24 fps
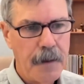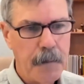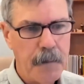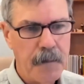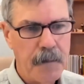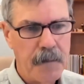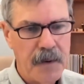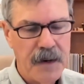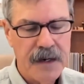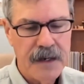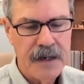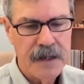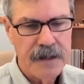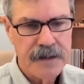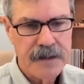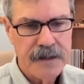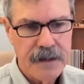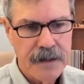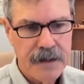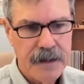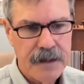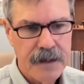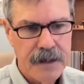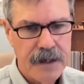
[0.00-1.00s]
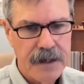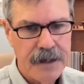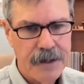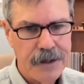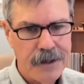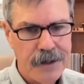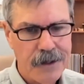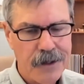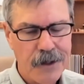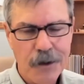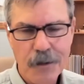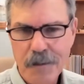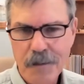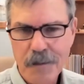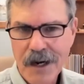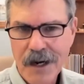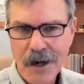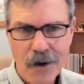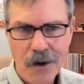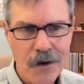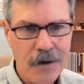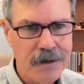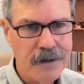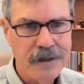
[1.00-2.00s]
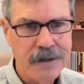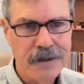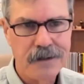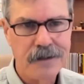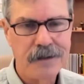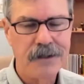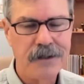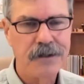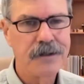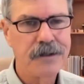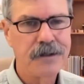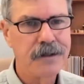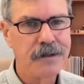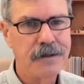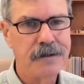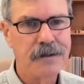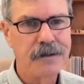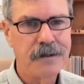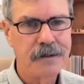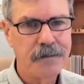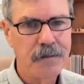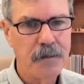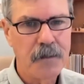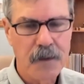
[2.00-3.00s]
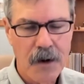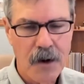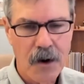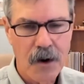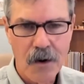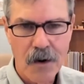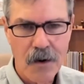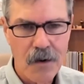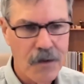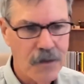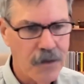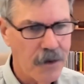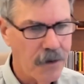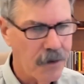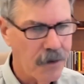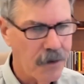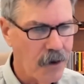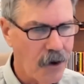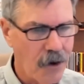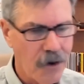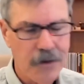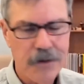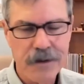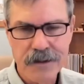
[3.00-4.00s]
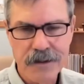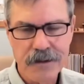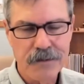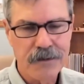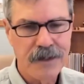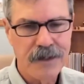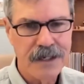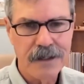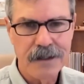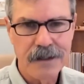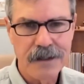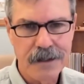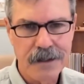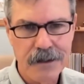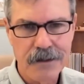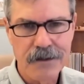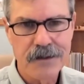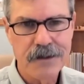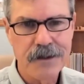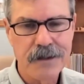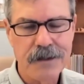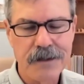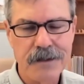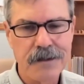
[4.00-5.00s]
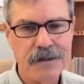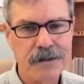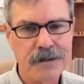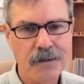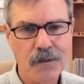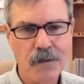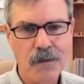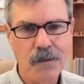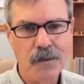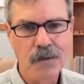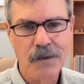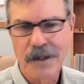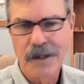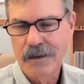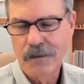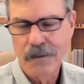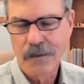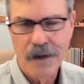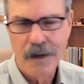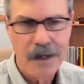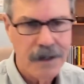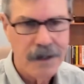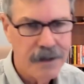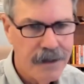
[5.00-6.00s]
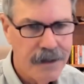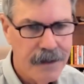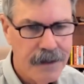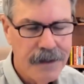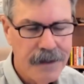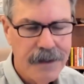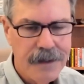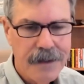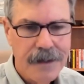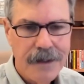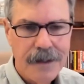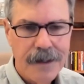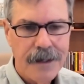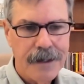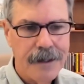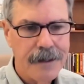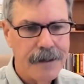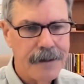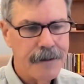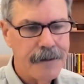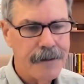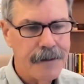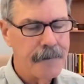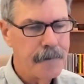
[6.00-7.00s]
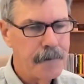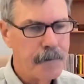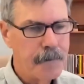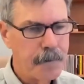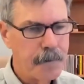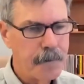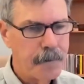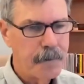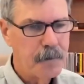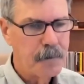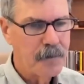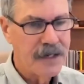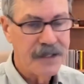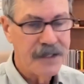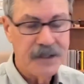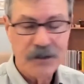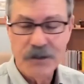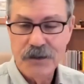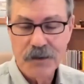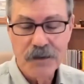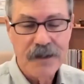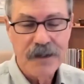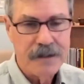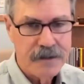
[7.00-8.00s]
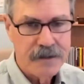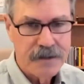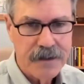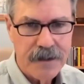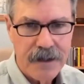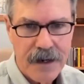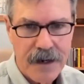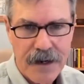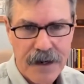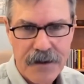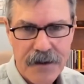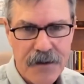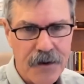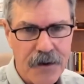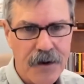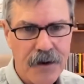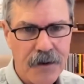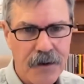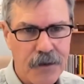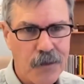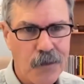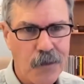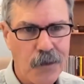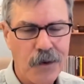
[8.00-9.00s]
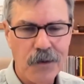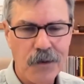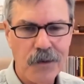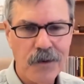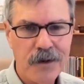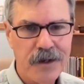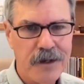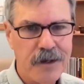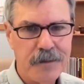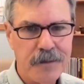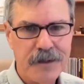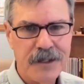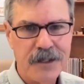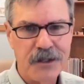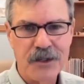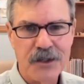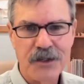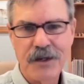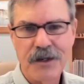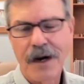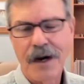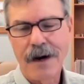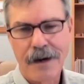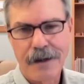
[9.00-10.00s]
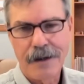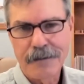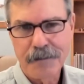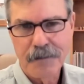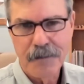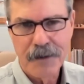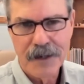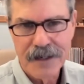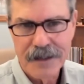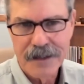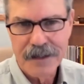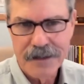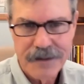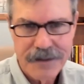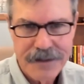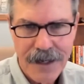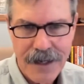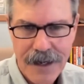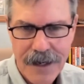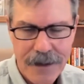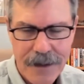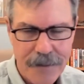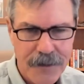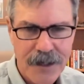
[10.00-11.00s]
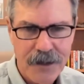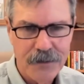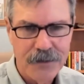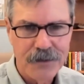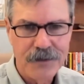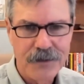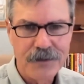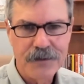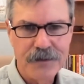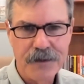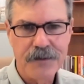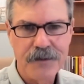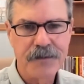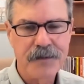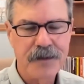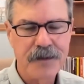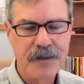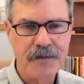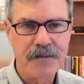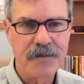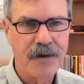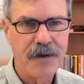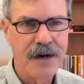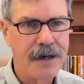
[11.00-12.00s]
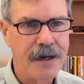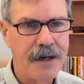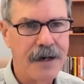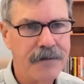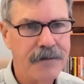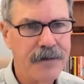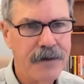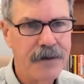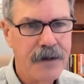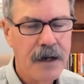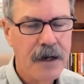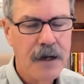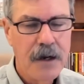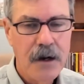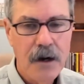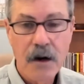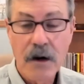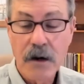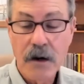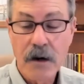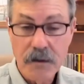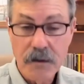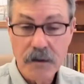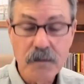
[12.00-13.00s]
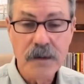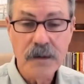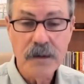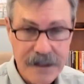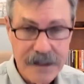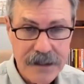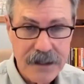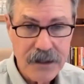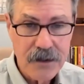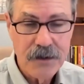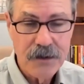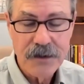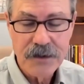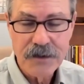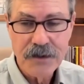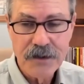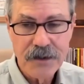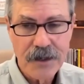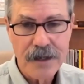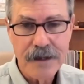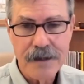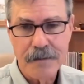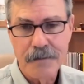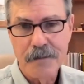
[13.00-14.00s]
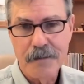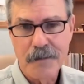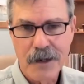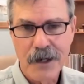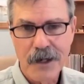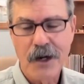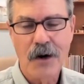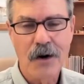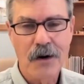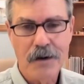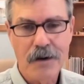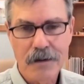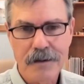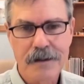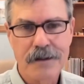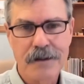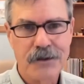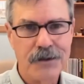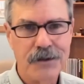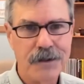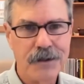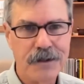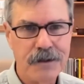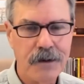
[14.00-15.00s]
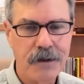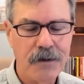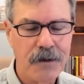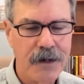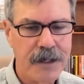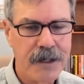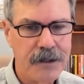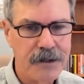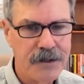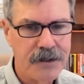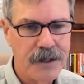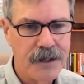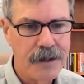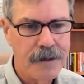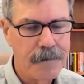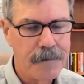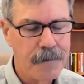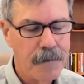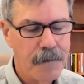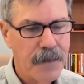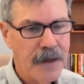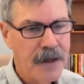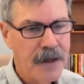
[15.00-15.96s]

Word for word: But you know, my heart conditions, my, all the heart irregularities went away. Um, my joints that I thought were going to be shot by the time I was 55 are in really good shape. My cartilage is in great shape.